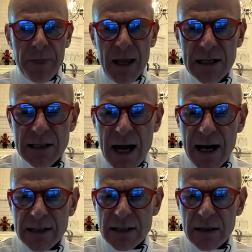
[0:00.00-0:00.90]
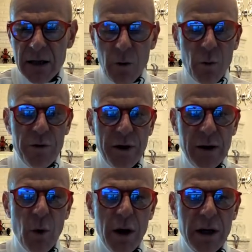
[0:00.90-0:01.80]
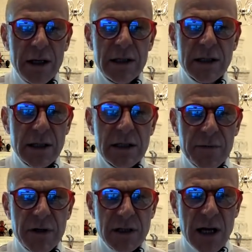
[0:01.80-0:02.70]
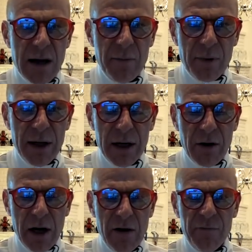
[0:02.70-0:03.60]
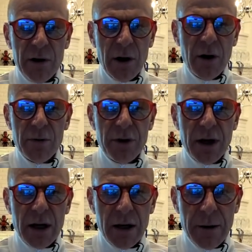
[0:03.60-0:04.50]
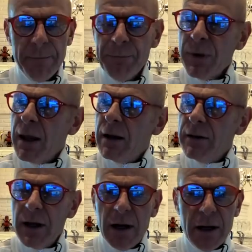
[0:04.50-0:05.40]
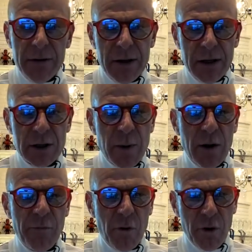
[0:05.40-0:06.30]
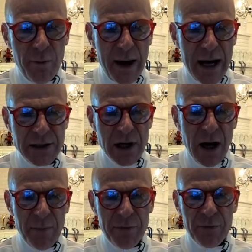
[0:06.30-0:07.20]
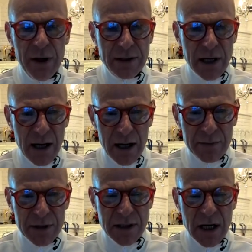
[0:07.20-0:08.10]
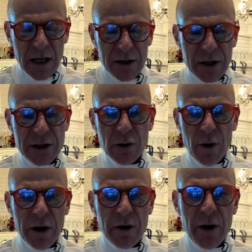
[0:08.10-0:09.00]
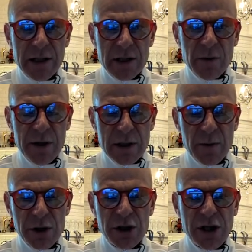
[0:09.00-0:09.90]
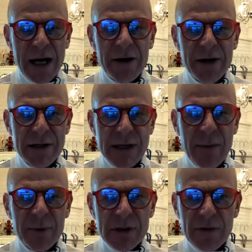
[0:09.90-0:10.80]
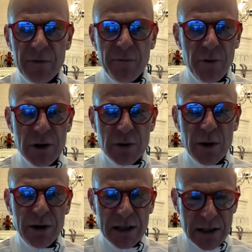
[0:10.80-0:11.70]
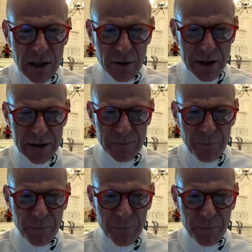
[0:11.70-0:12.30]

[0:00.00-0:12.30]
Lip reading: is that within one instance of the sign player, if you load the 12-horn patch up 3 times, the 2 other instruments will share the samples of the first one that's loaded.